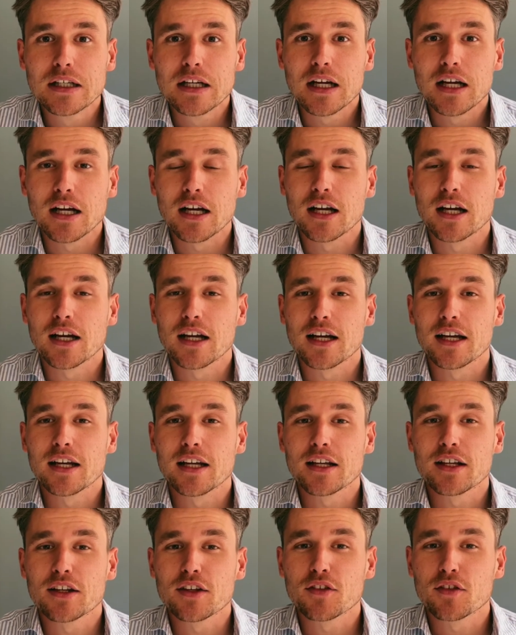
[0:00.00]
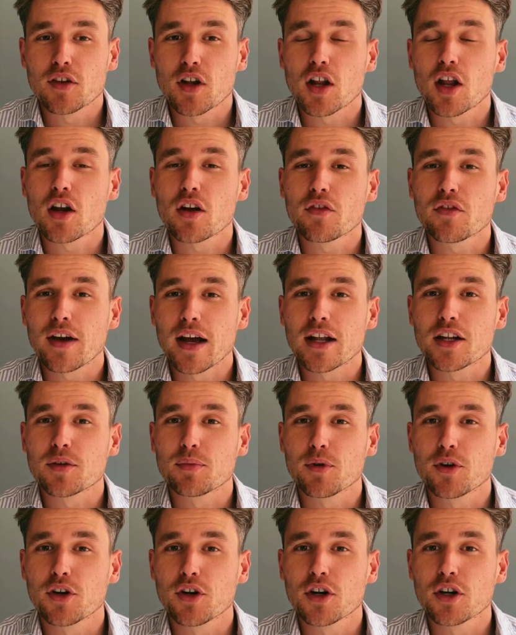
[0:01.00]
A lot of
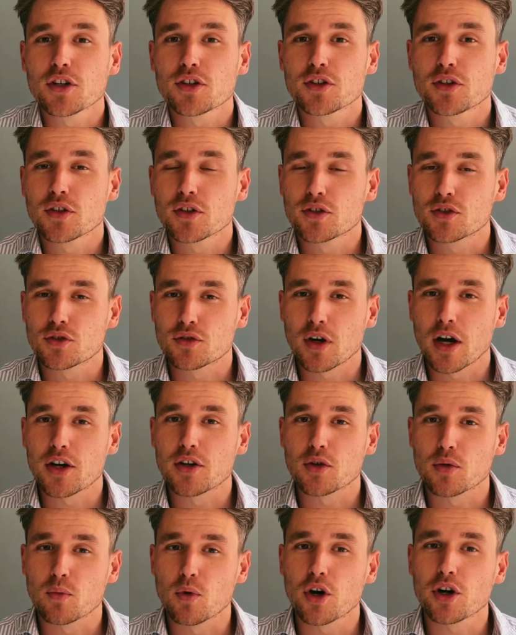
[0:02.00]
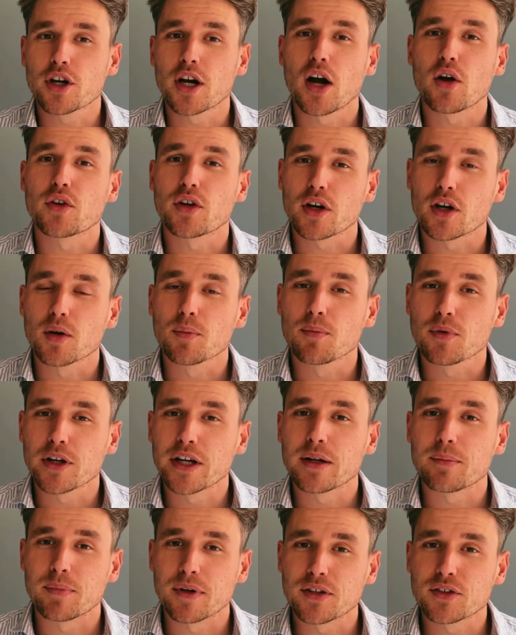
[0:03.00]
entrepreneurs try to work out their
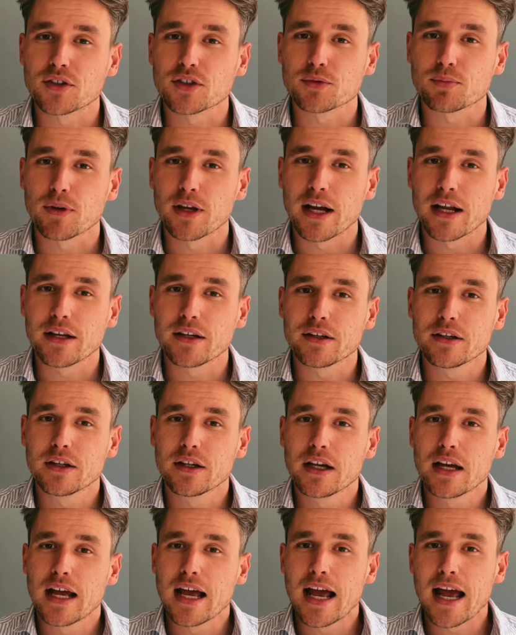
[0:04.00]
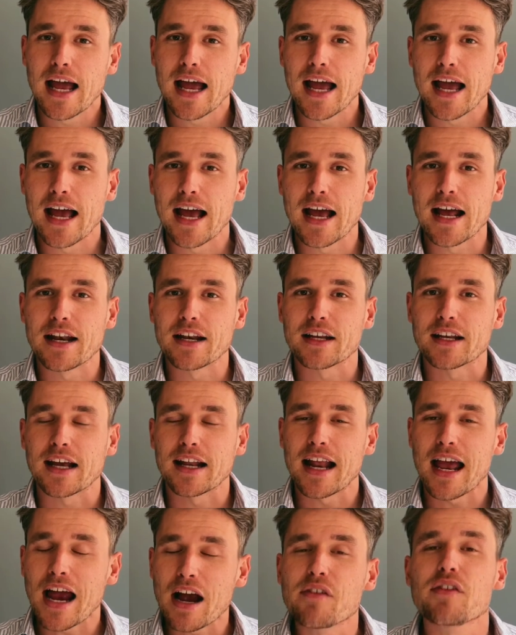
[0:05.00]
complete business plan and get
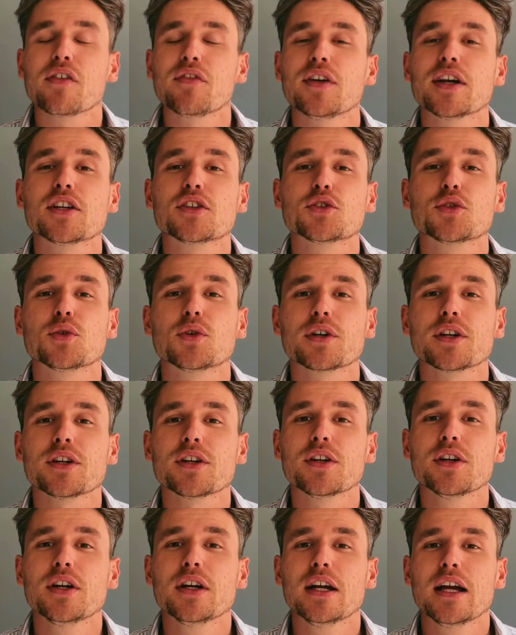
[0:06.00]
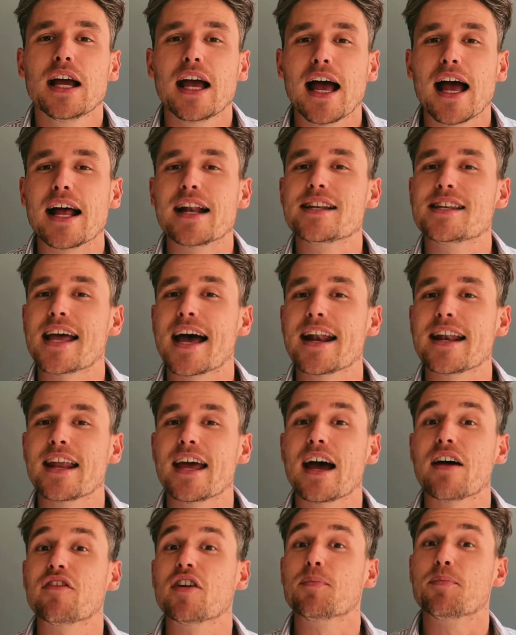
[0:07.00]
everything sorted, and then they
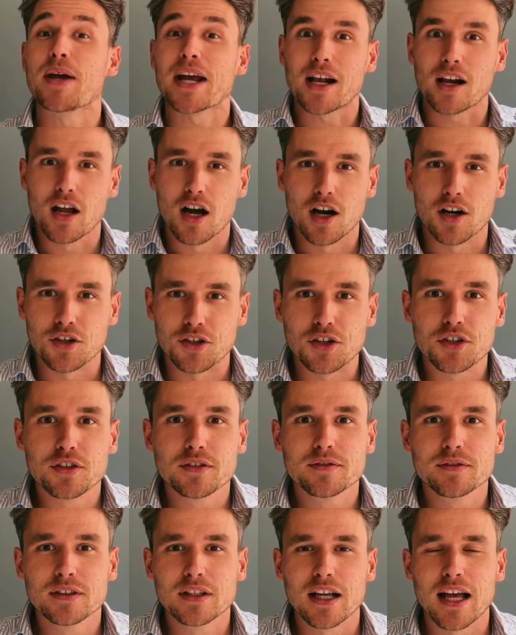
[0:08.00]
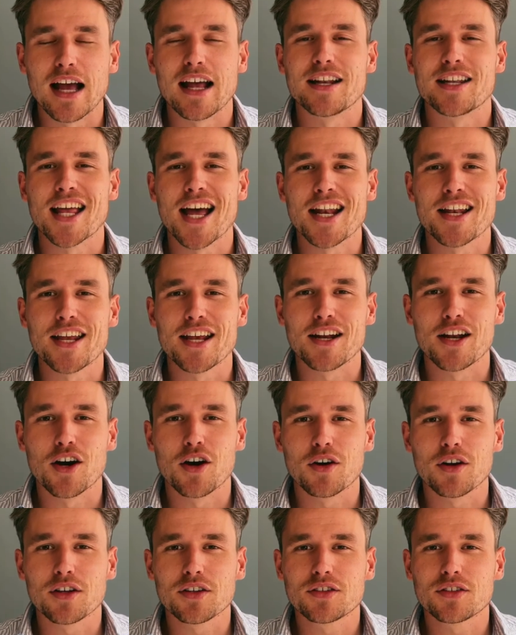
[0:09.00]
have a big launch and then they
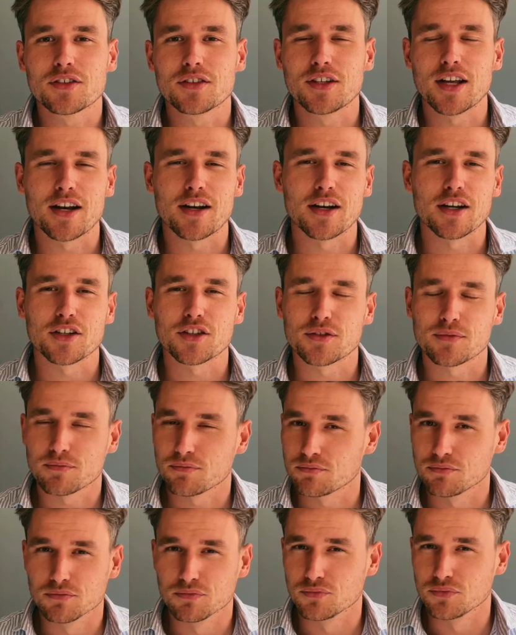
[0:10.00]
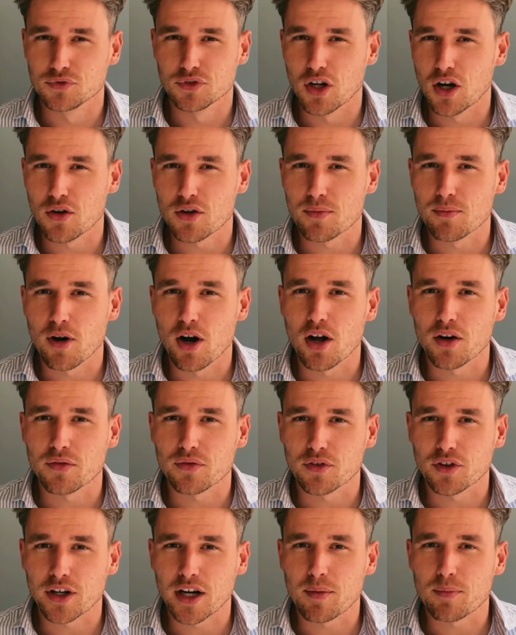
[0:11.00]
notice that there's no demand for
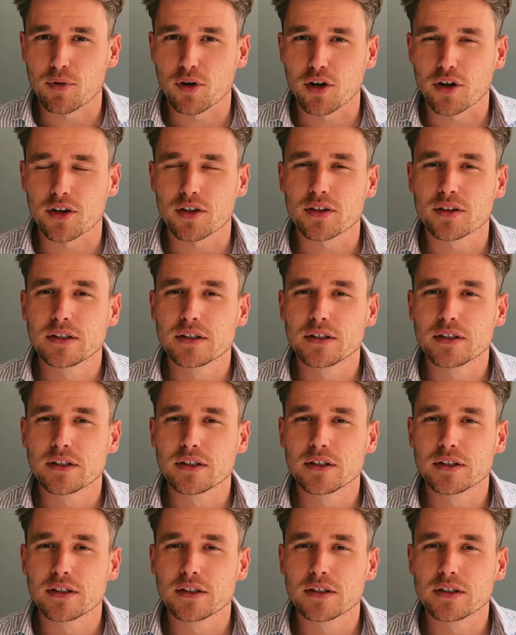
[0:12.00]
their product.